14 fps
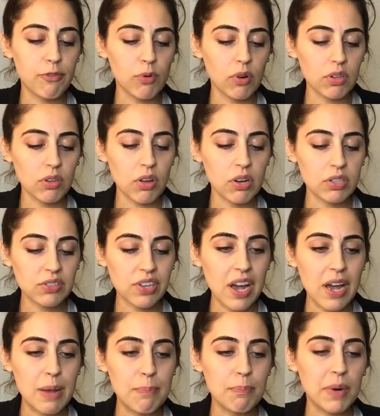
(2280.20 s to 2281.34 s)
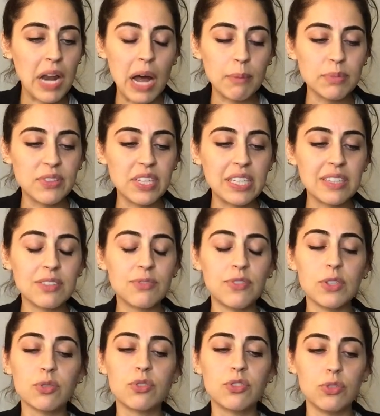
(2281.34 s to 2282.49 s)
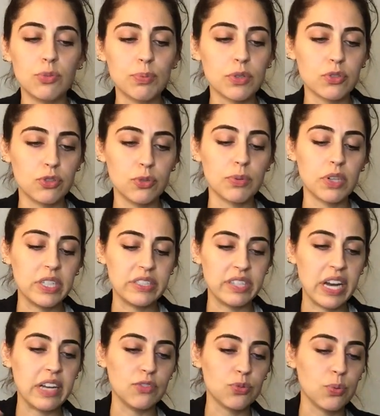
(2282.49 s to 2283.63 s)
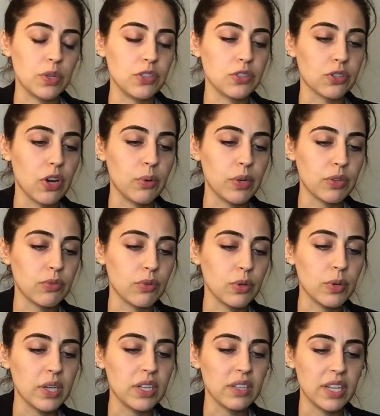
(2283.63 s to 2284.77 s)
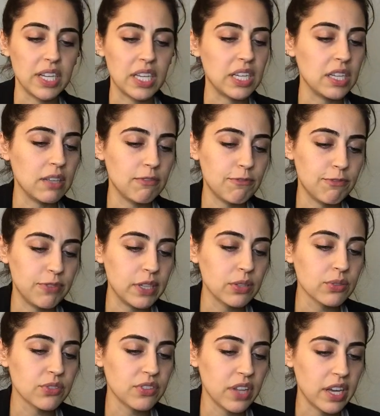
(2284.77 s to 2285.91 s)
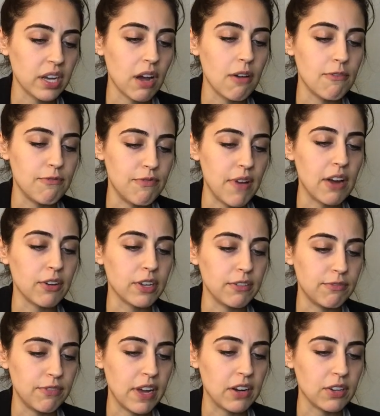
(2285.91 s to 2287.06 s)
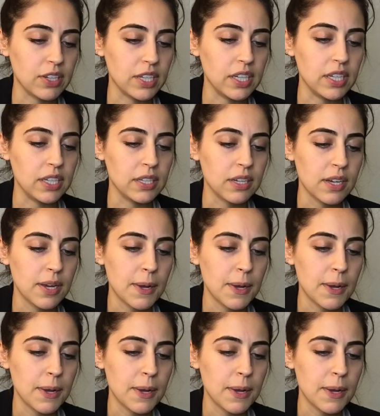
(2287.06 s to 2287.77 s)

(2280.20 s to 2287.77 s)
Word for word: for a long time, but I'm seeing this feel super, super intense when you're going through it. Like, it feels like a very, very,